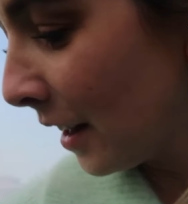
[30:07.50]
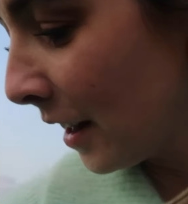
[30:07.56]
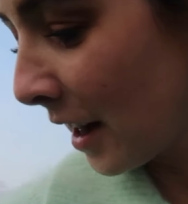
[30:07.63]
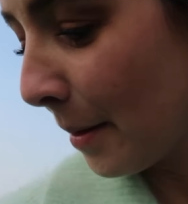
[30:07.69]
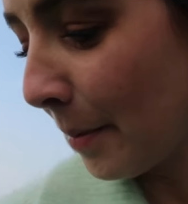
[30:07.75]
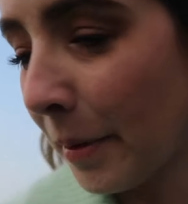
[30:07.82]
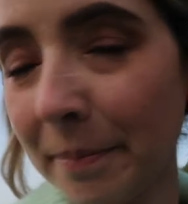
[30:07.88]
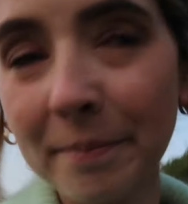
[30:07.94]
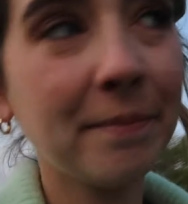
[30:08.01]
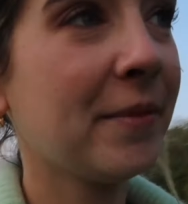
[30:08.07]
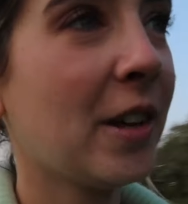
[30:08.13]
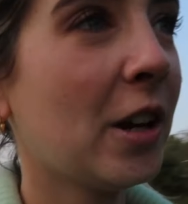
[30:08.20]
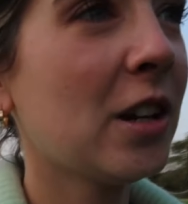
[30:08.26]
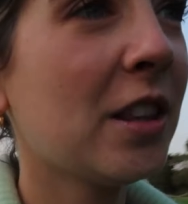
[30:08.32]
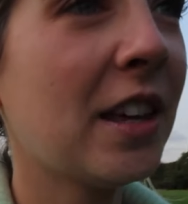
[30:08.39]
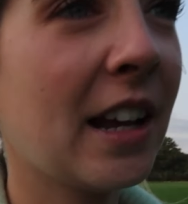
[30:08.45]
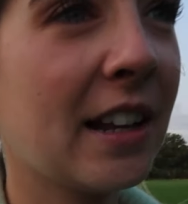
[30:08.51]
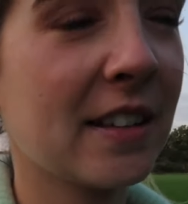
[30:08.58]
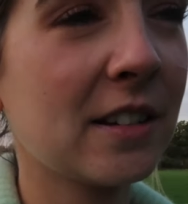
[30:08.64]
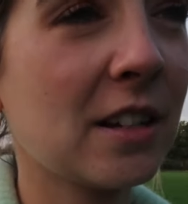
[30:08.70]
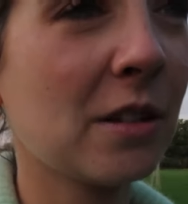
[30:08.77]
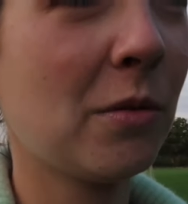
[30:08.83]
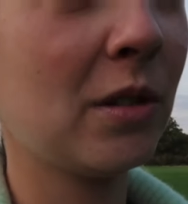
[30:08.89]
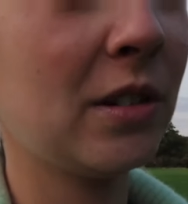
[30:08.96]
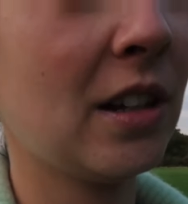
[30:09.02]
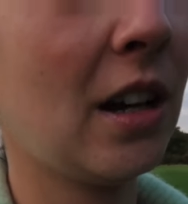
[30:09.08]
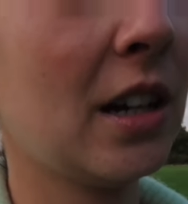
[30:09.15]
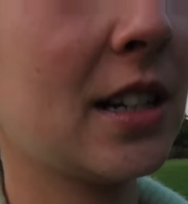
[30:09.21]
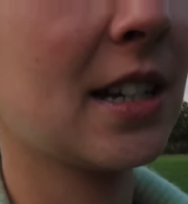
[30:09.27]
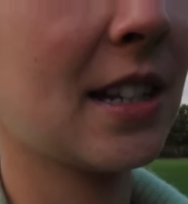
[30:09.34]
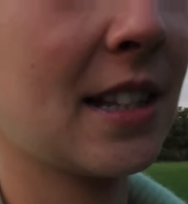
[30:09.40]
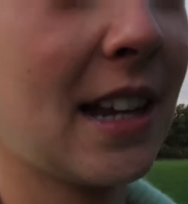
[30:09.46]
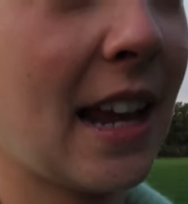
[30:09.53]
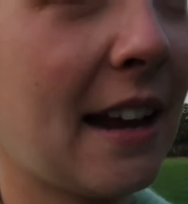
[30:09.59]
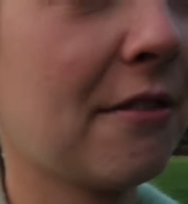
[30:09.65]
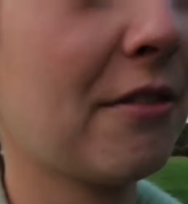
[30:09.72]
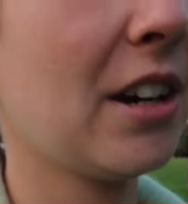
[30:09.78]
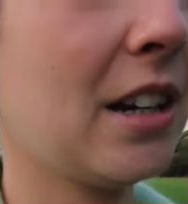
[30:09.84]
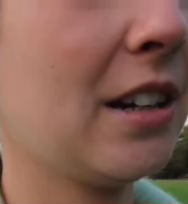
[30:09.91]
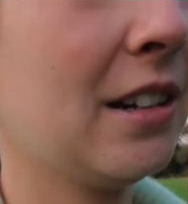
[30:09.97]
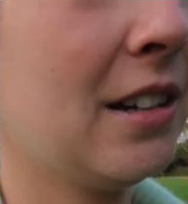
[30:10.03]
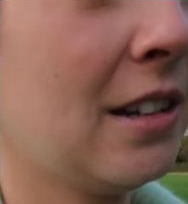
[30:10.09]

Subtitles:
Come on. The only thing is, I don't want Nala to scare it.